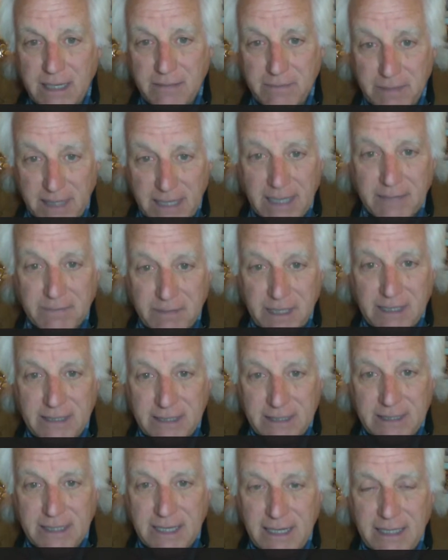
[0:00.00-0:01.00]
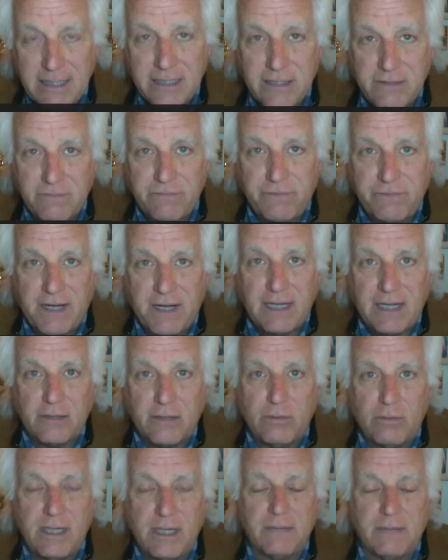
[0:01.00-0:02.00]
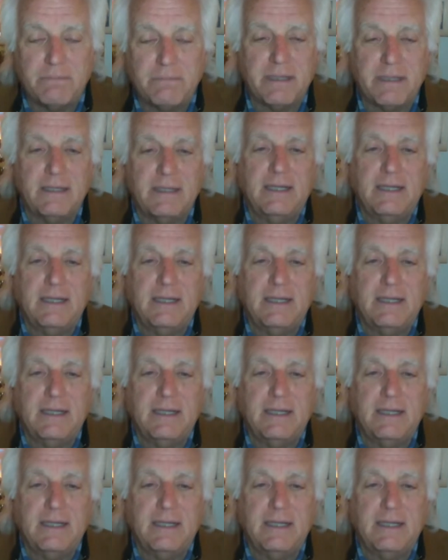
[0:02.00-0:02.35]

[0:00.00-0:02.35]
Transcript: but I intend to follow up